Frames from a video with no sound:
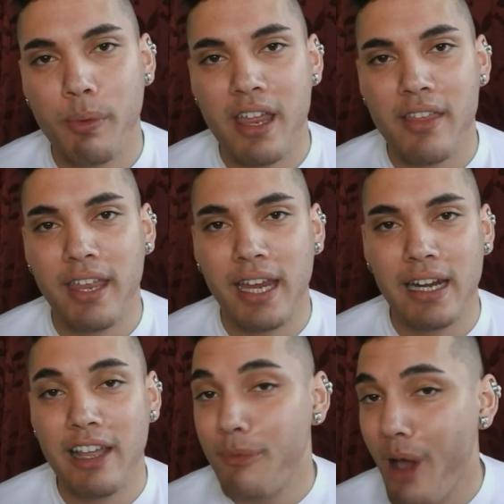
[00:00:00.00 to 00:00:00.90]
will be
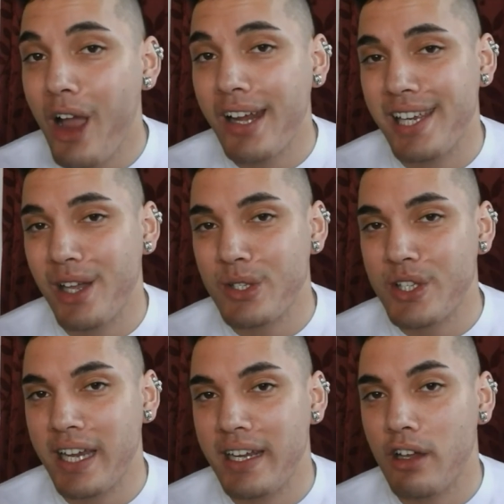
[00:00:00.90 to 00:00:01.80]
the Left Behind
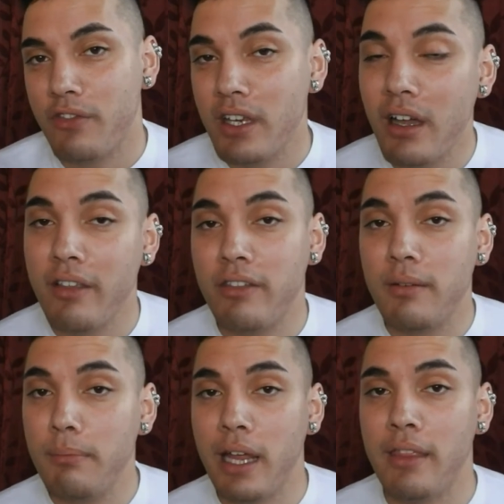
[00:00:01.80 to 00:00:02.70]
DLC. Now if you guys
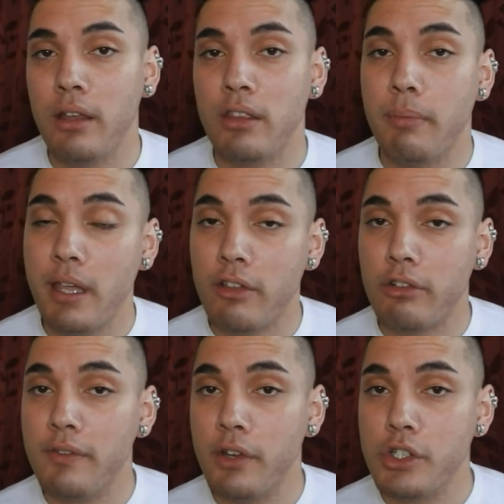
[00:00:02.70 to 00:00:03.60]
didn't play that on the
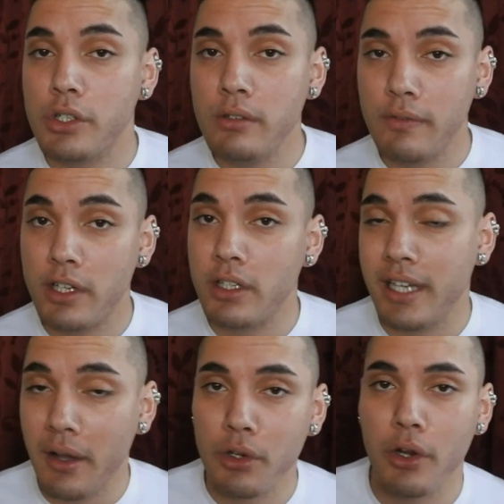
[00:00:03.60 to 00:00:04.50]
PS3 version, if you
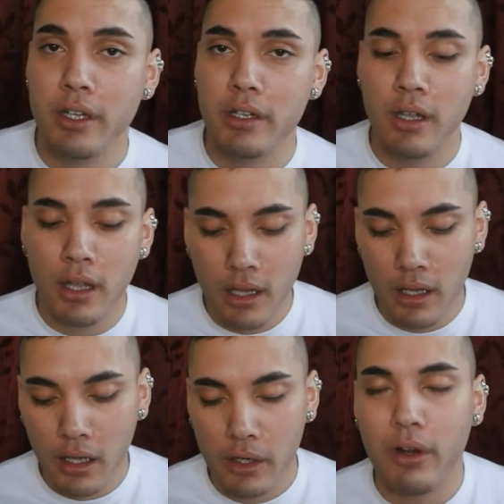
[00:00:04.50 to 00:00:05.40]
didn't download it,
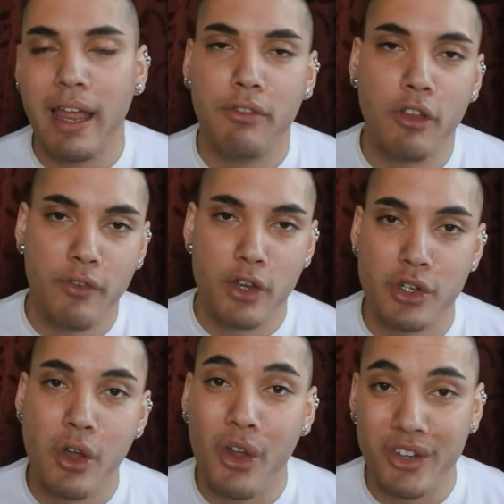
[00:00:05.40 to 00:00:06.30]
you'll have this
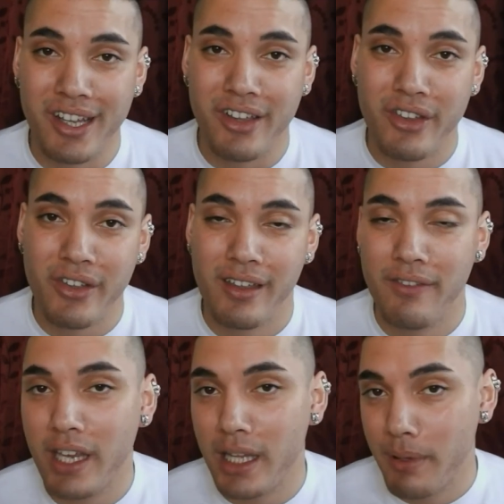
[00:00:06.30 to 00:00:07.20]
version on disc
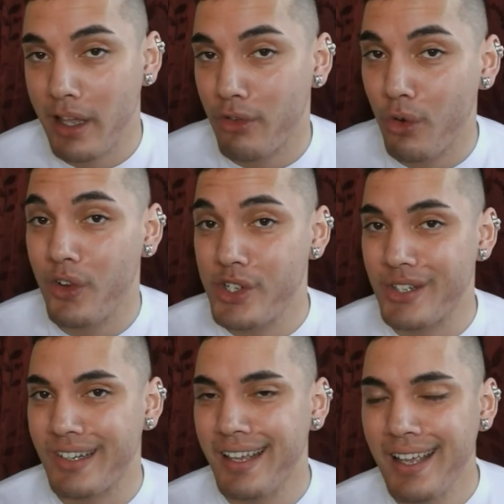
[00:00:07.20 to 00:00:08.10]
if you get the PS4
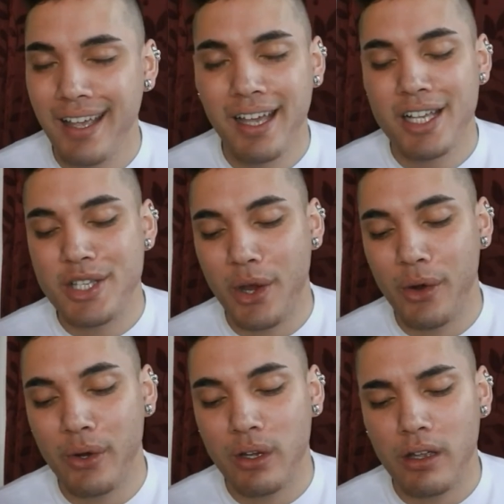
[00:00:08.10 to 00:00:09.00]
version.
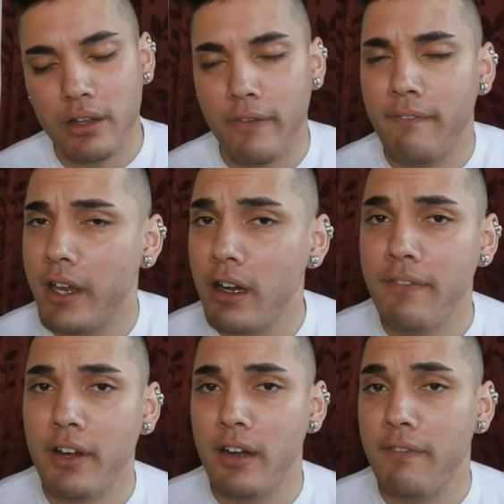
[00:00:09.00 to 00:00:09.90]
So it's a
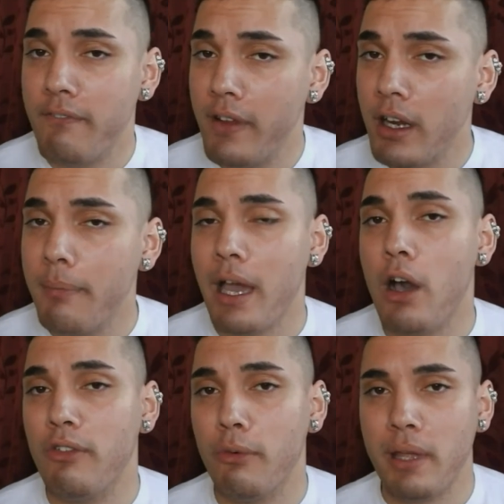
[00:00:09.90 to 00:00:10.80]
very
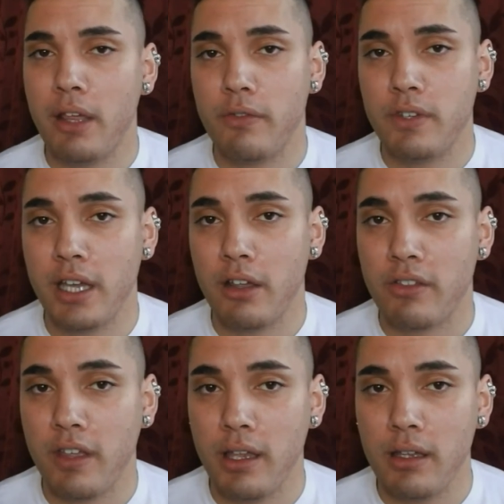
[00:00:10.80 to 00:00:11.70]
powerful piece of
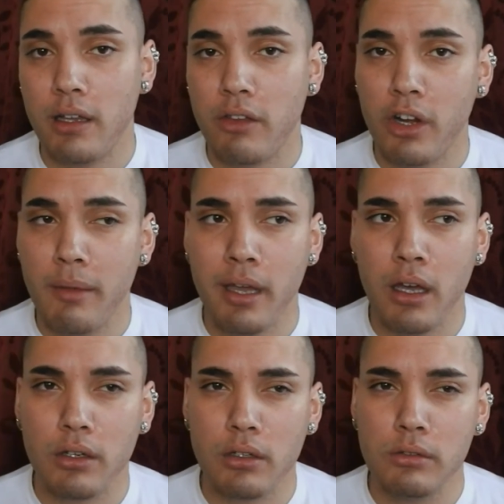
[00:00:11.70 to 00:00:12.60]
DLC. It's only
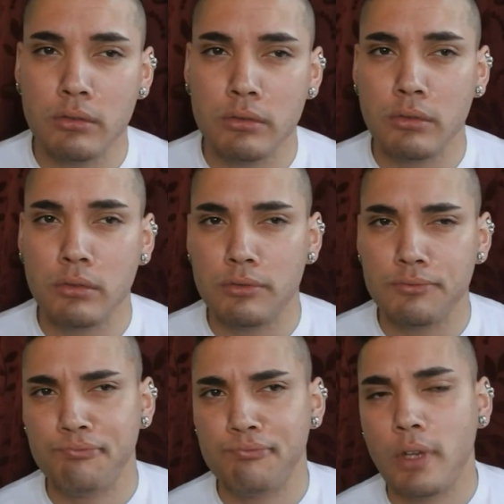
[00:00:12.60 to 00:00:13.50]
about 1